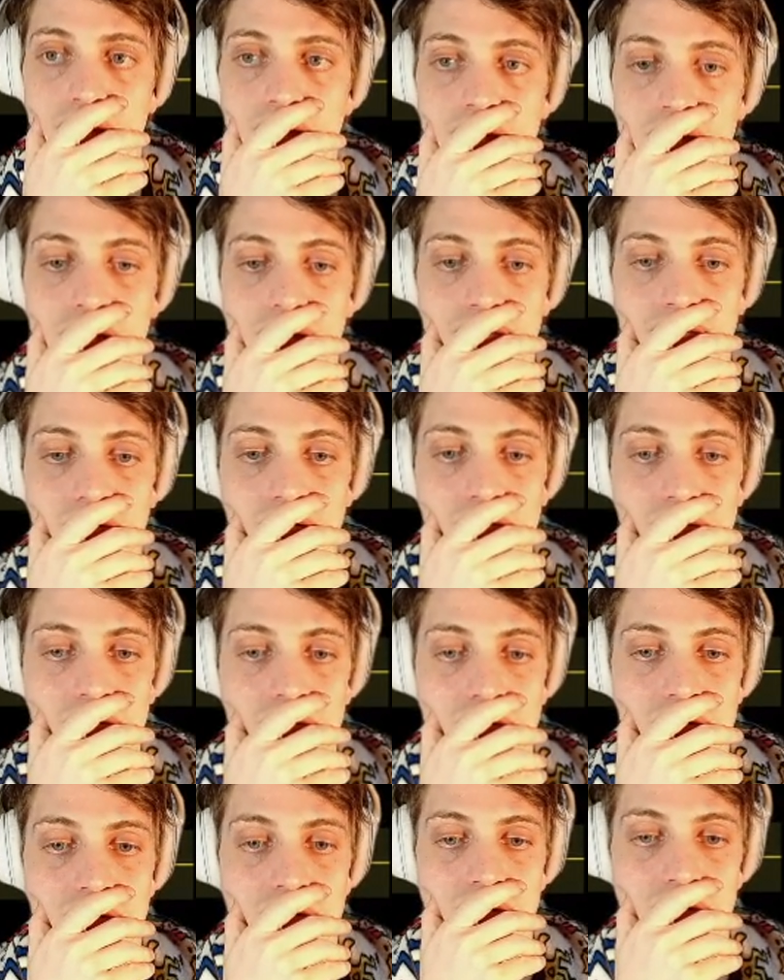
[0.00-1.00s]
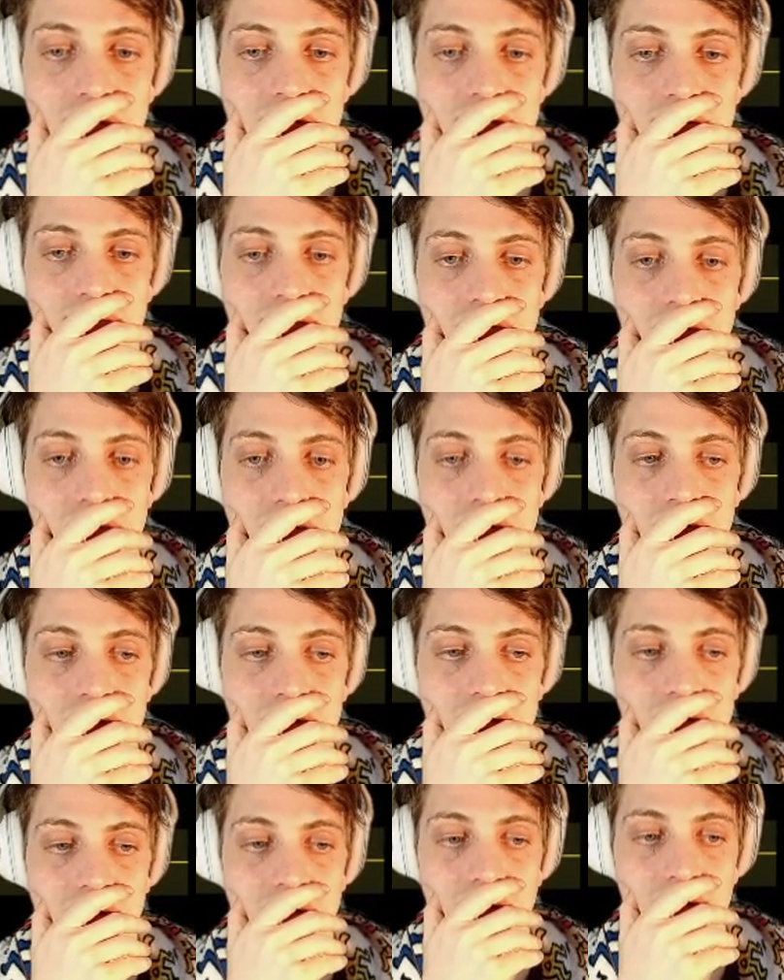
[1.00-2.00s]
if you lose this
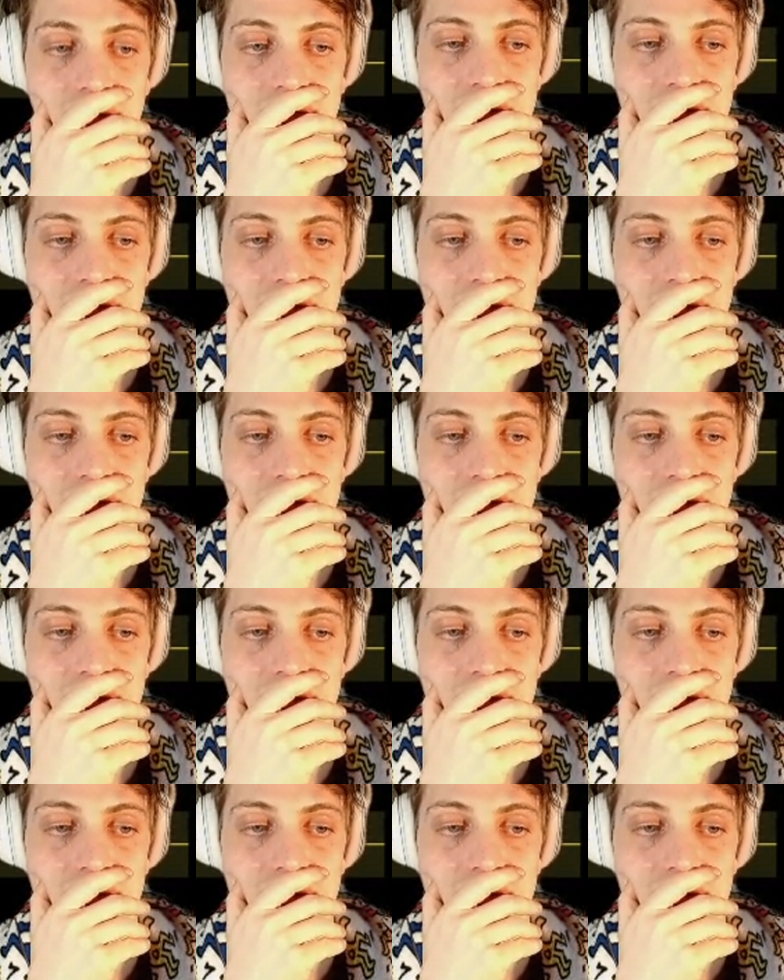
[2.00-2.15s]
floor of